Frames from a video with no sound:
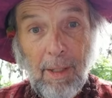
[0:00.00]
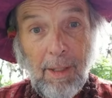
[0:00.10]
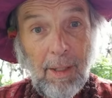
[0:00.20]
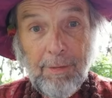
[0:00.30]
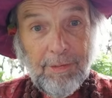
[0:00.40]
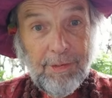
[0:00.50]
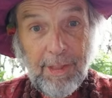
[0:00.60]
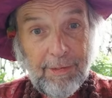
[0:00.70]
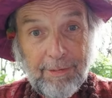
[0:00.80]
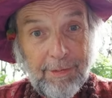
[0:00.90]
I just
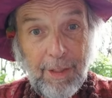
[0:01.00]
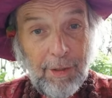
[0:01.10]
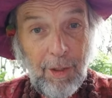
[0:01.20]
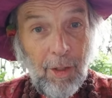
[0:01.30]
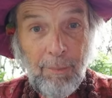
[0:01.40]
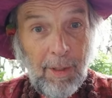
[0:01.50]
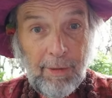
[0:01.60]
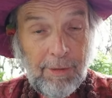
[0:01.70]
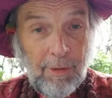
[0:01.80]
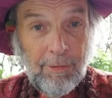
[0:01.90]
take all my
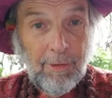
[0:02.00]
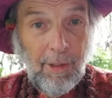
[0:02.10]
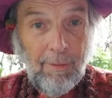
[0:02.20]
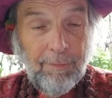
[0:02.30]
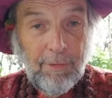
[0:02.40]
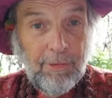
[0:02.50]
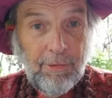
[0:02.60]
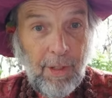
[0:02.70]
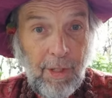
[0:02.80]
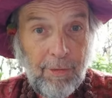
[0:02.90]
clothes off and
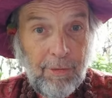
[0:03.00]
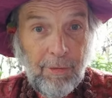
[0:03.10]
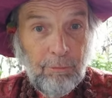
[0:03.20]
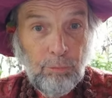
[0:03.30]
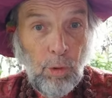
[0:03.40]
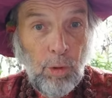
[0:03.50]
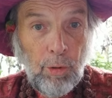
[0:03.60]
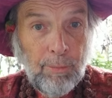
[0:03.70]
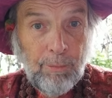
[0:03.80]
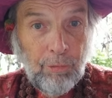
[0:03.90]
stand in a
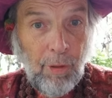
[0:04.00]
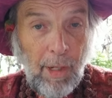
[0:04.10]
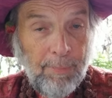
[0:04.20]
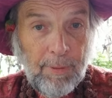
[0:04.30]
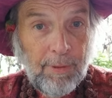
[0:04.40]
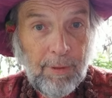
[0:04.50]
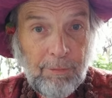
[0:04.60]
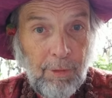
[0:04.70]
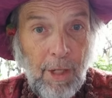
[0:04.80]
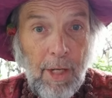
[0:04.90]
warm tropical
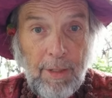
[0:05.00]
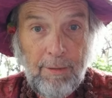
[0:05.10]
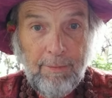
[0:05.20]
rain.